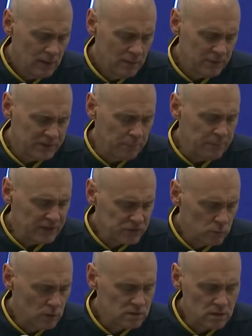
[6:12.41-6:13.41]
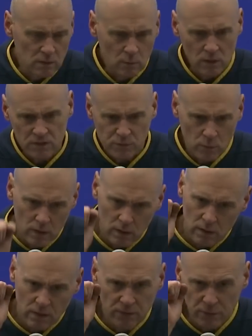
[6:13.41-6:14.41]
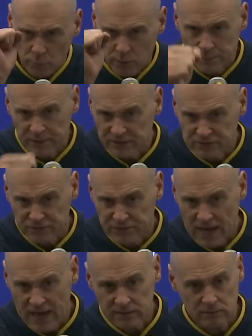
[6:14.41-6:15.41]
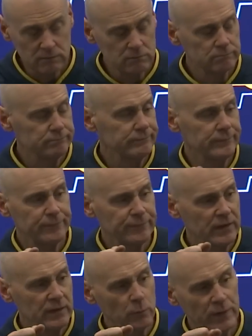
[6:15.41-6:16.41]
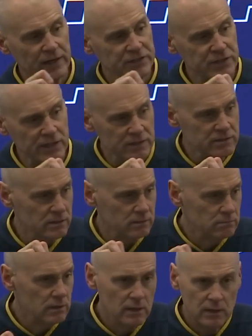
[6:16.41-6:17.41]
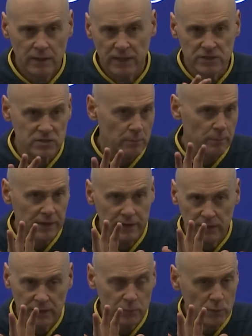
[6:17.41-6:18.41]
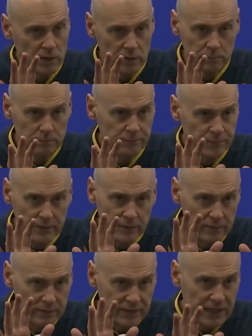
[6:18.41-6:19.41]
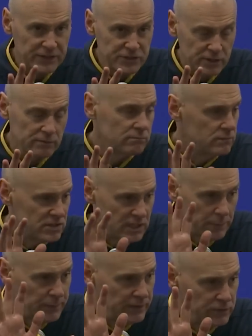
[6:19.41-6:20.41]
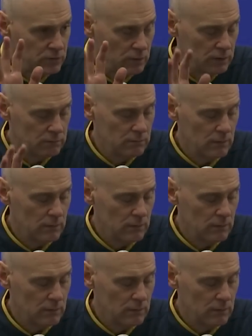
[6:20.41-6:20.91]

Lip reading: But the best ones are the ones where the rim gets attacked, and then we got a chance to hit somebody in rhythm, catching, stepping into it.